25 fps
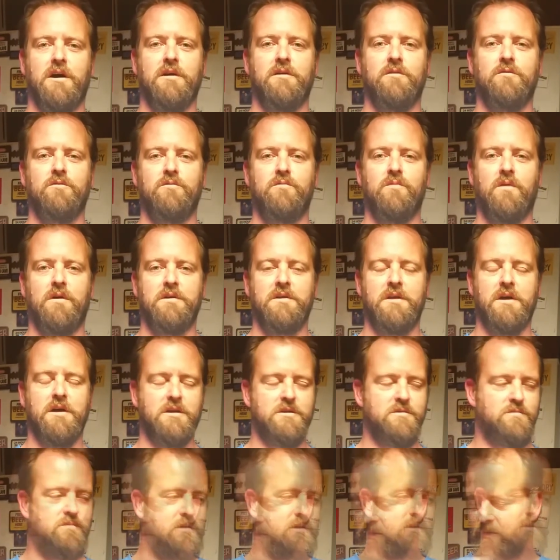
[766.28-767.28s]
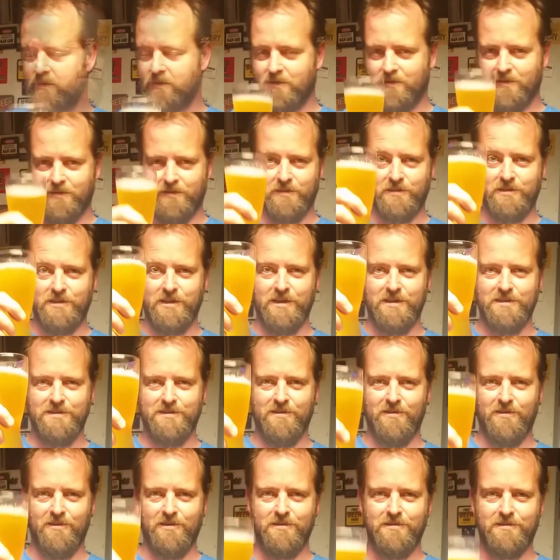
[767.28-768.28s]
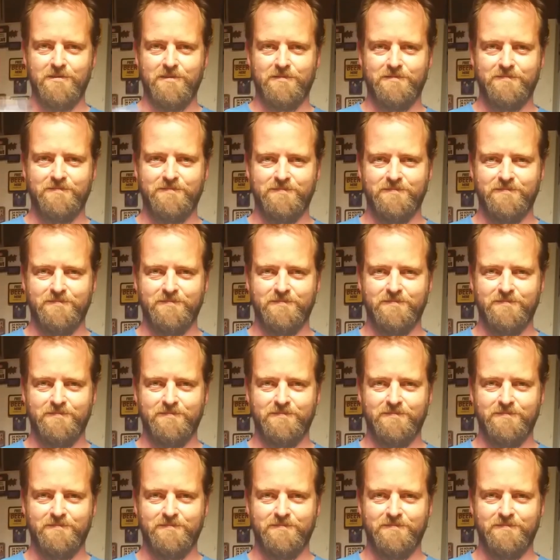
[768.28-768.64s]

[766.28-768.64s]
a good one next week. Cheers, guys.